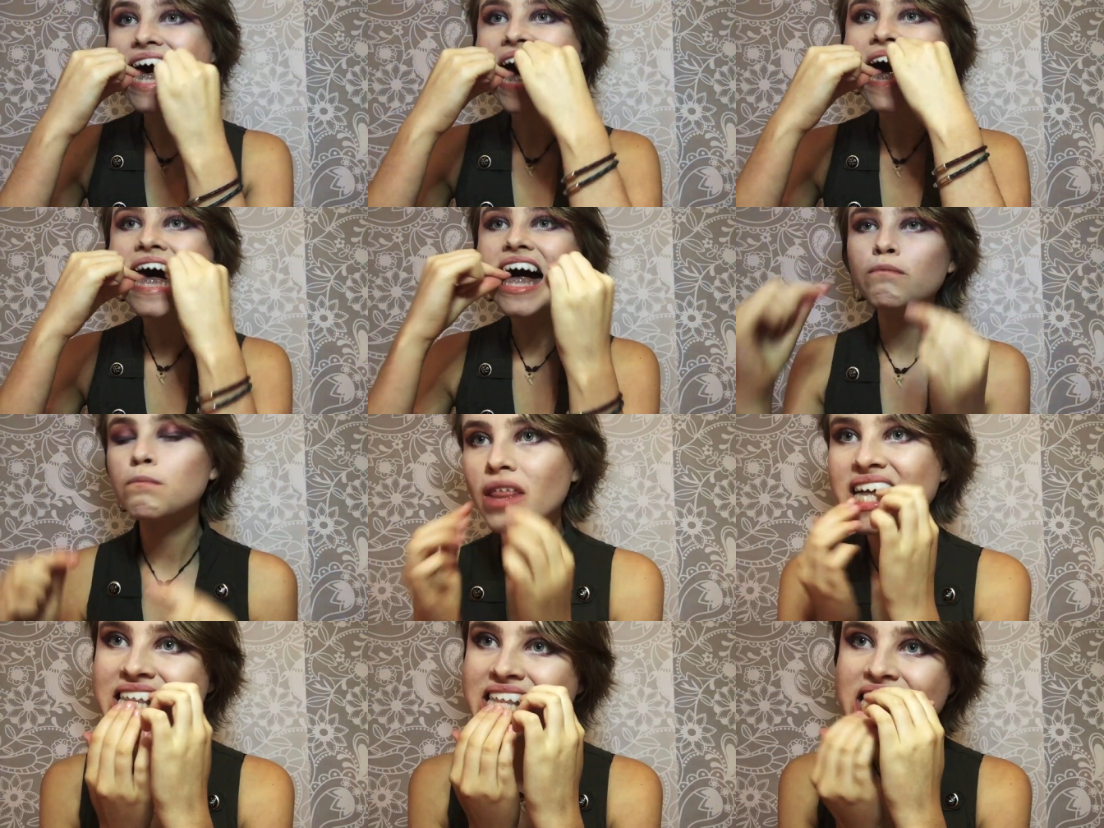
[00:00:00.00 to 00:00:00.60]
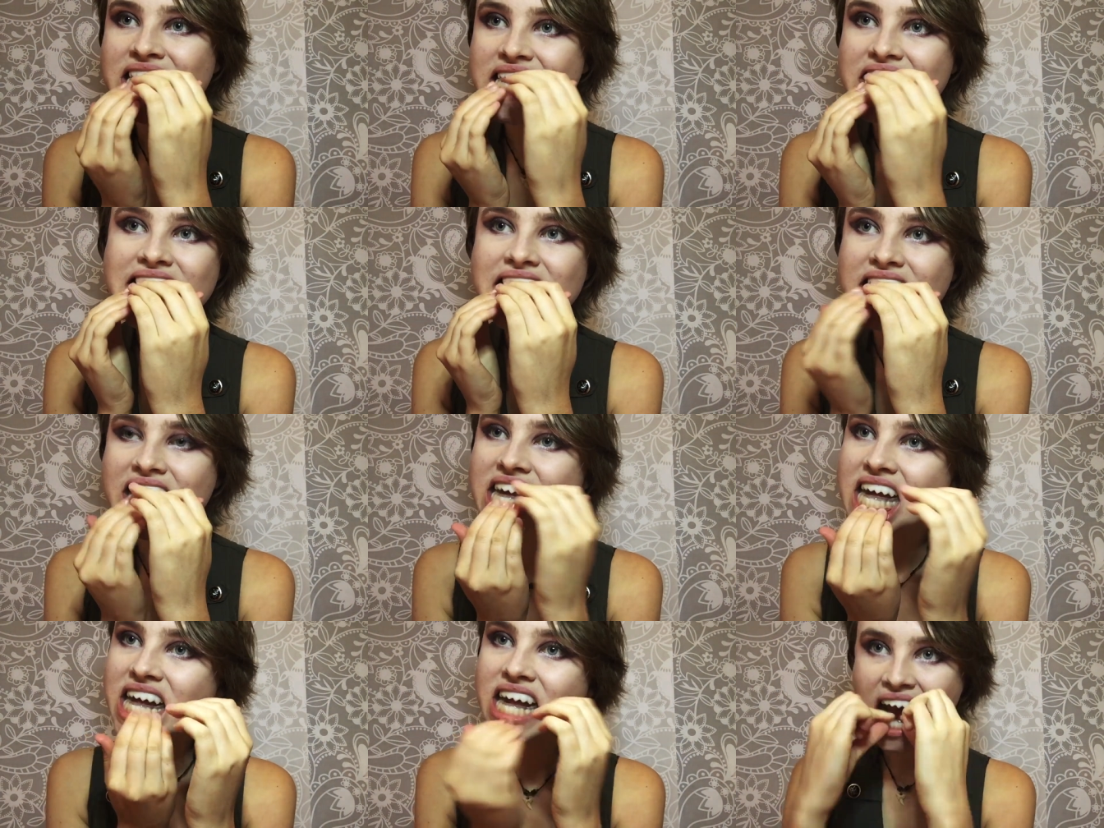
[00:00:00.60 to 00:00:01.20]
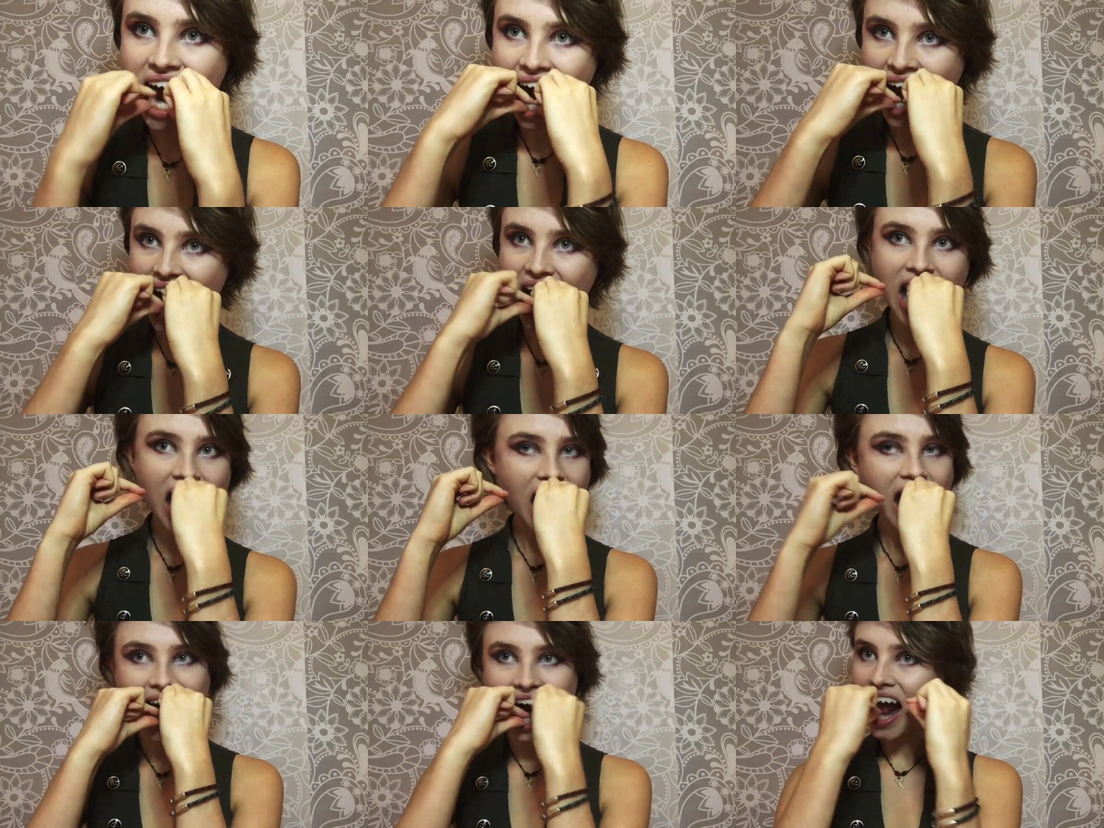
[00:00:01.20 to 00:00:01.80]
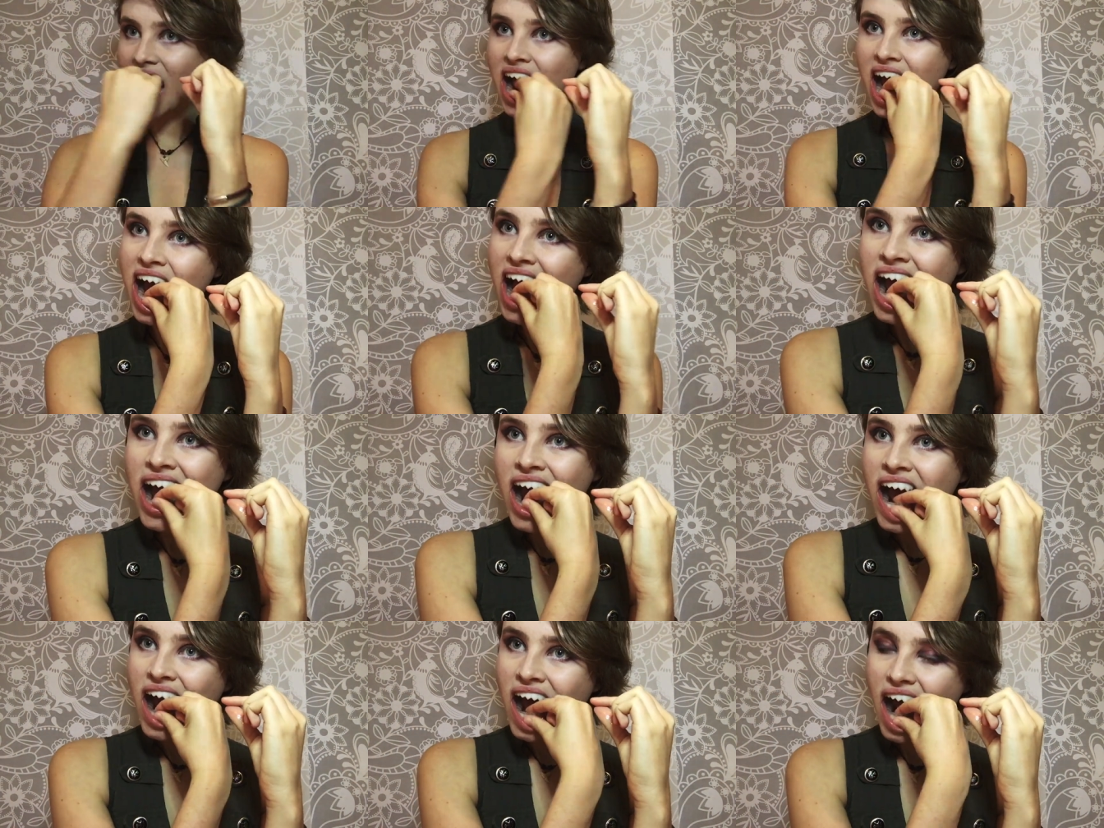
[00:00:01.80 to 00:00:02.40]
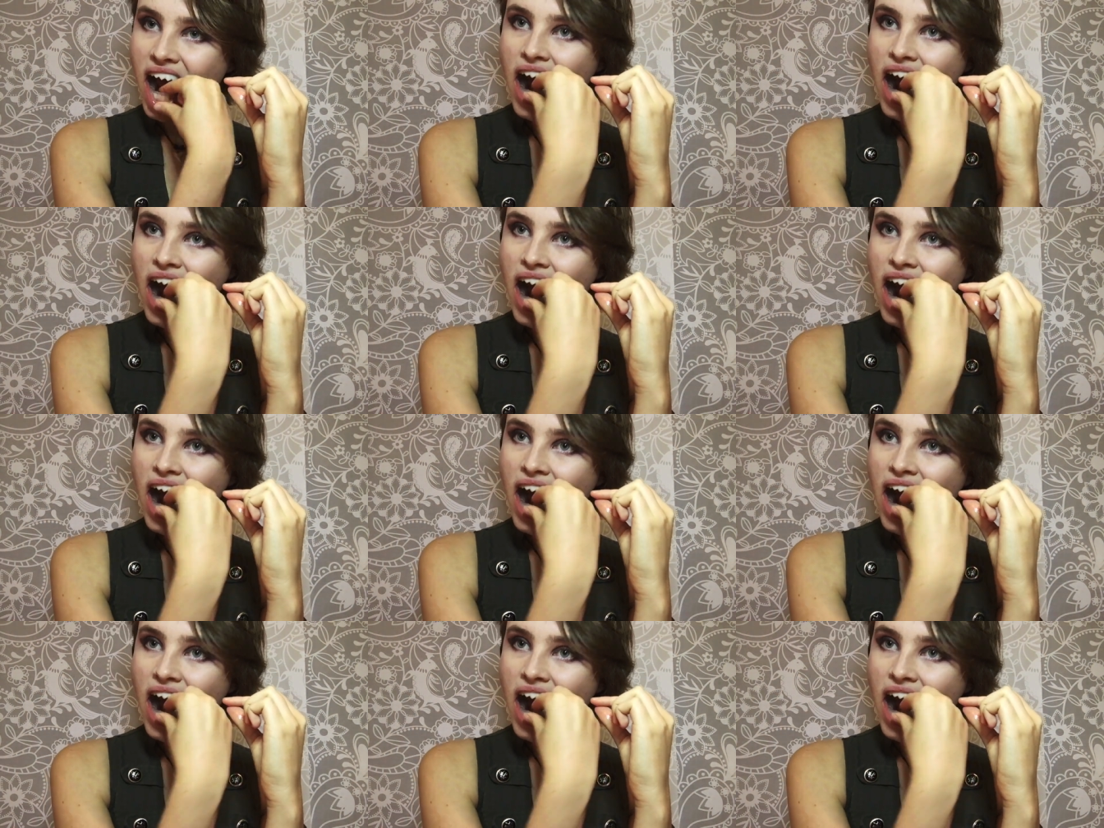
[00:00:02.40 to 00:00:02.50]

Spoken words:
Once you've got a good amount of plastic to work with, you can